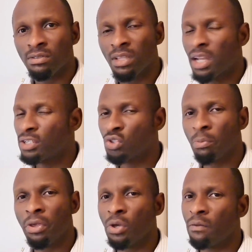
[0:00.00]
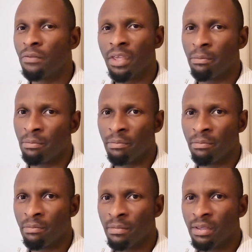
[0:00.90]
There are so many of them.
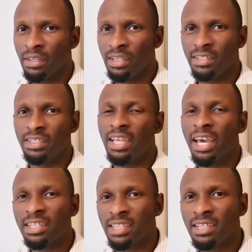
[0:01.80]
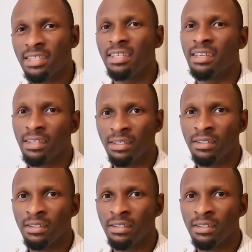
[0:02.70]
Is it ecstasy?